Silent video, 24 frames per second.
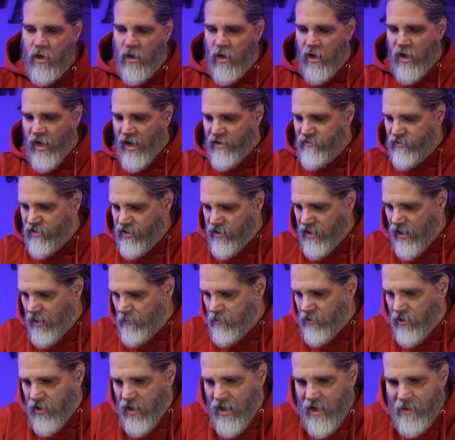I have a
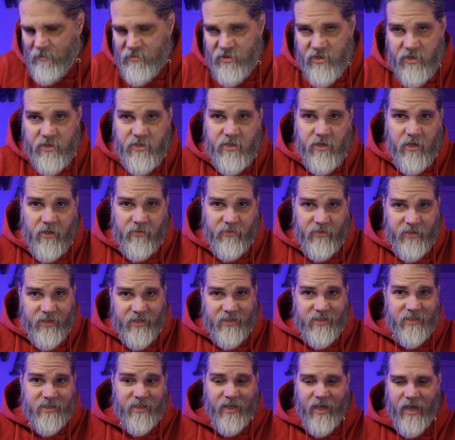couple options on
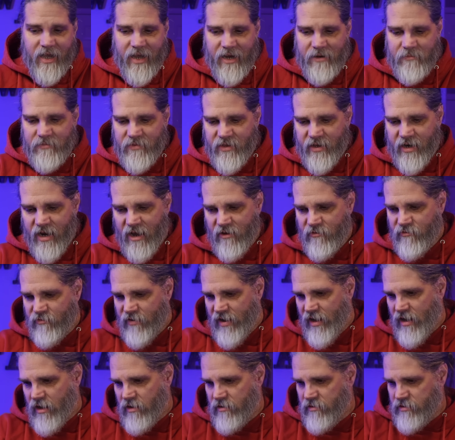this guy that I
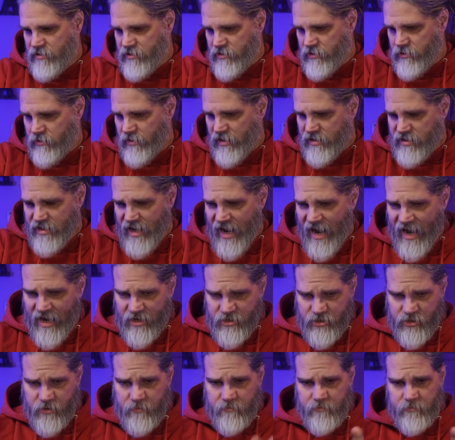found to
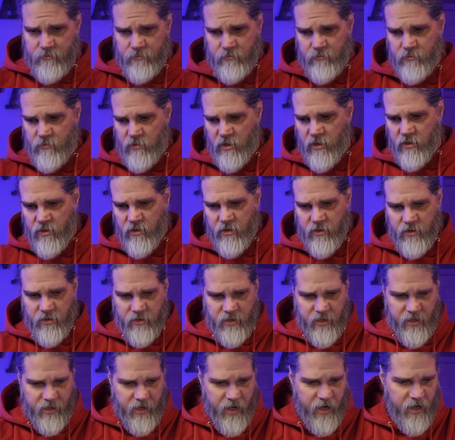attach
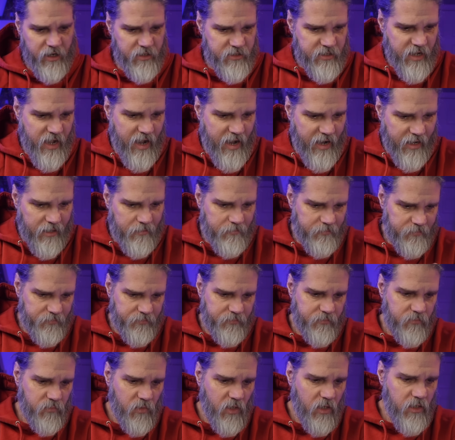the AirTag
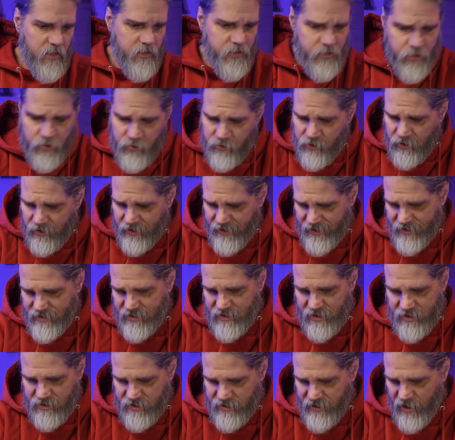to the
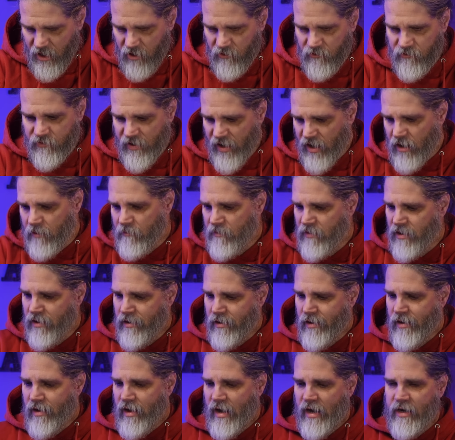lens itself. Now,
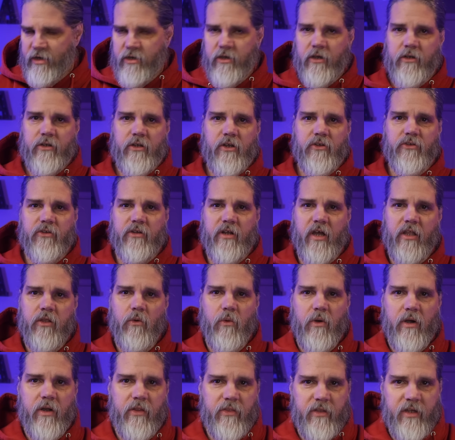I could use another
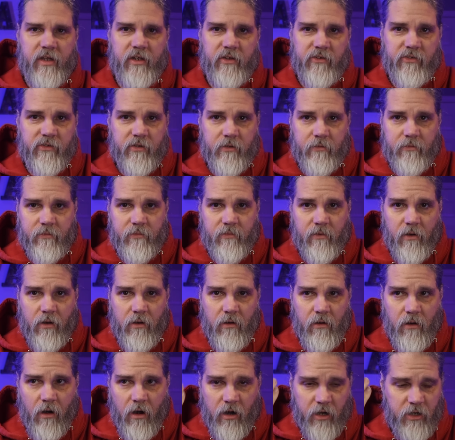one of these
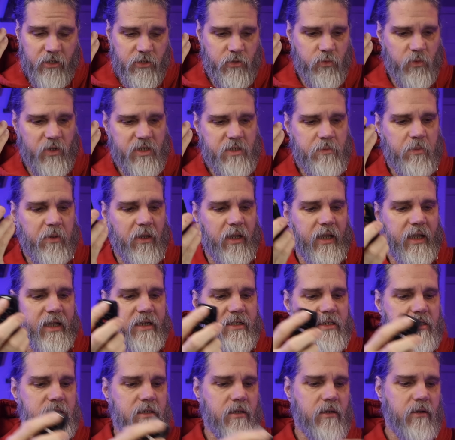Arca Swiss
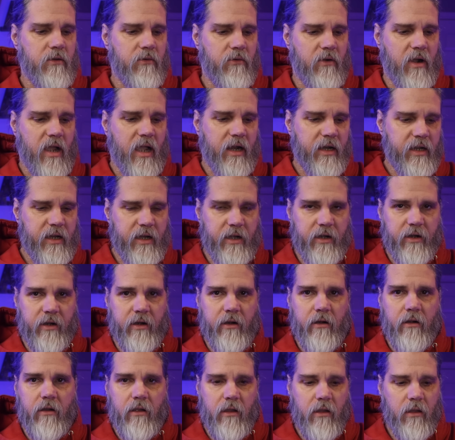plates right here